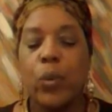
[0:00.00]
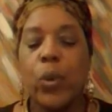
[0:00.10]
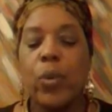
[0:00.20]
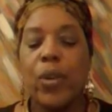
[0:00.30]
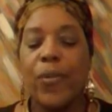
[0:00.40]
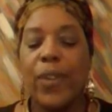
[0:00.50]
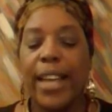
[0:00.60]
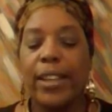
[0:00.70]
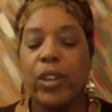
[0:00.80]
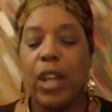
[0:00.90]
We
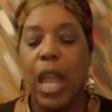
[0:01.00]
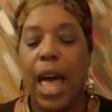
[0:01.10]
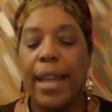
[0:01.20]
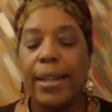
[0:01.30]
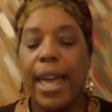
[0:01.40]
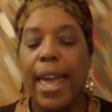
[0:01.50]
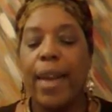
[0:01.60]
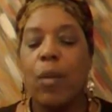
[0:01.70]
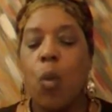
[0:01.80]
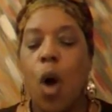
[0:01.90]
reflect your light
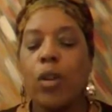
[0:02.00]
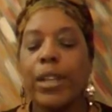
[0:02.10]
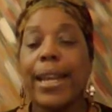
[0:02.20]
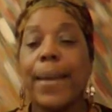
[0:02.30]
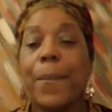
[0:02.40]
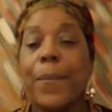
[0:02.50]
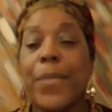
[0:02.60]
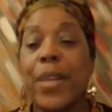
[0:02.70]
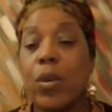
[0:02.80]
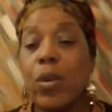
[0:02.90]
and walk
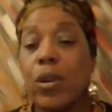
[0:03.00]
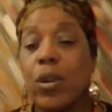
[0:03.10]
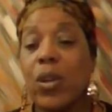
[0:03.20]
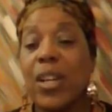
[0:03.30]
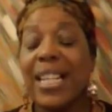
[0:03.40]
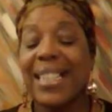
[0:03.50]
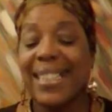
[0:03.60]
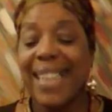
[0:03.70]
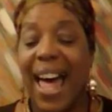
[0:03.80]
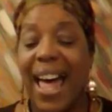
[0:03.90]
in miracle,
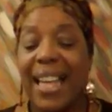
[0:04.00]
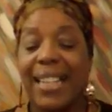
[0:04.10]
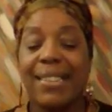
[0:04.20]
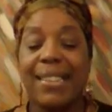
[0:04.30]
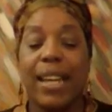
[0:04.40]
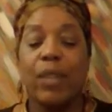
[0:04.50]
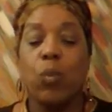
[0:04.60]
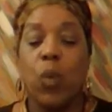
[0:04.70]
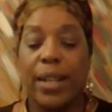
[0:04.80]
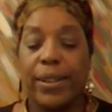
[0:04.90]
signs,
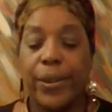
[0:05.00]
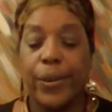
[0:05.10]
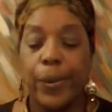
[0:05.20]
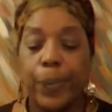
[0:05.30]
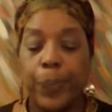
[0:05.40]
and wonders.